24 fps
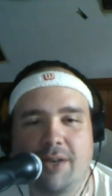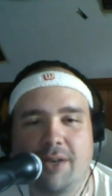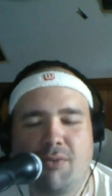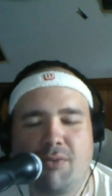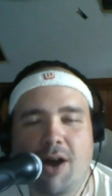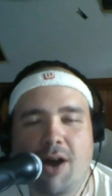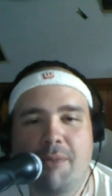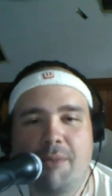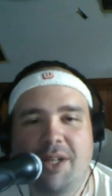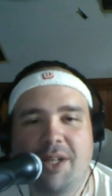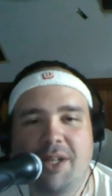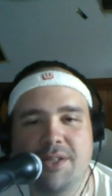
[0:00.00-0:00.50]

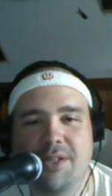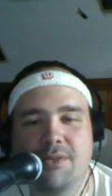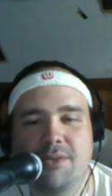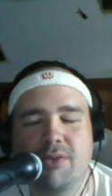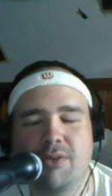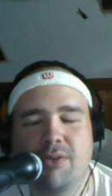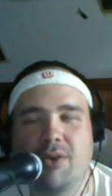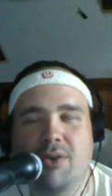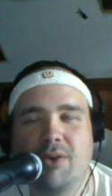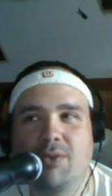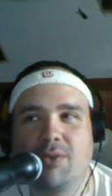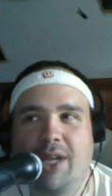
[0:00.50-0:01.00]
robbing that
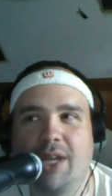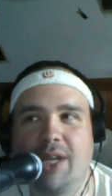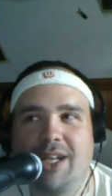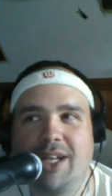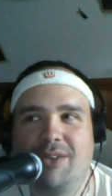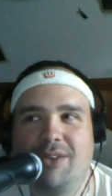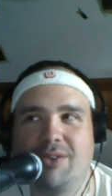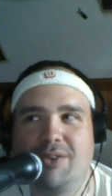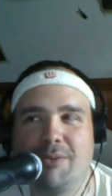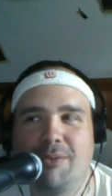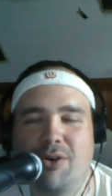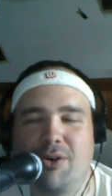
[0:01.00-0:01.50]
sweet old lady
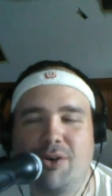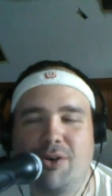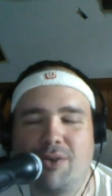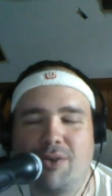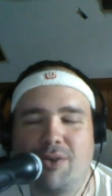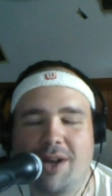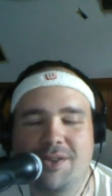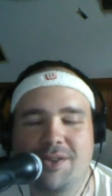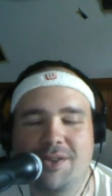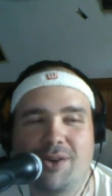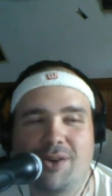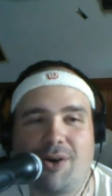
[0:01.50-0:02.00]
on the
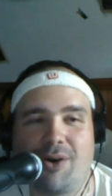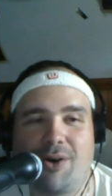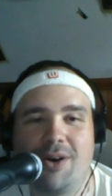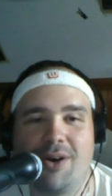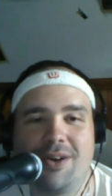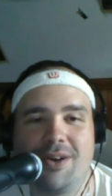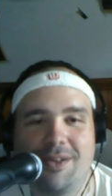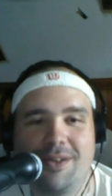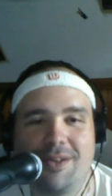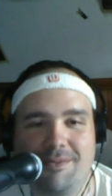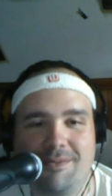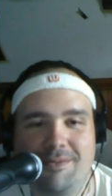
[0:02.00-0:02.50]
motorized
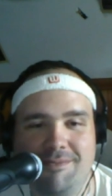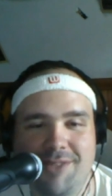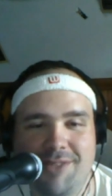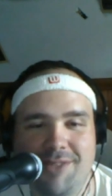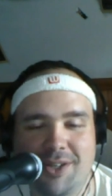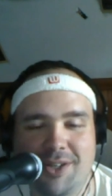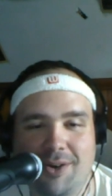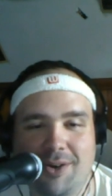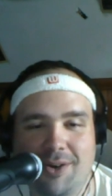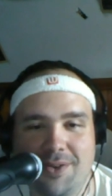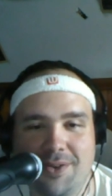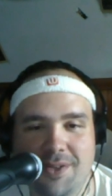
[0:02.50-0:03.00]
cart, as he
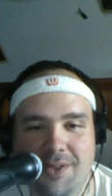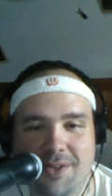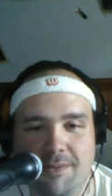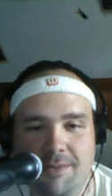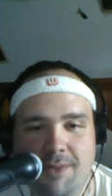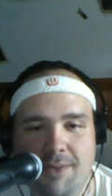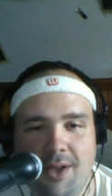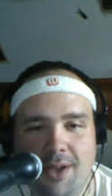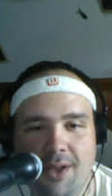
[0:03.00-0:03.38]
calls it.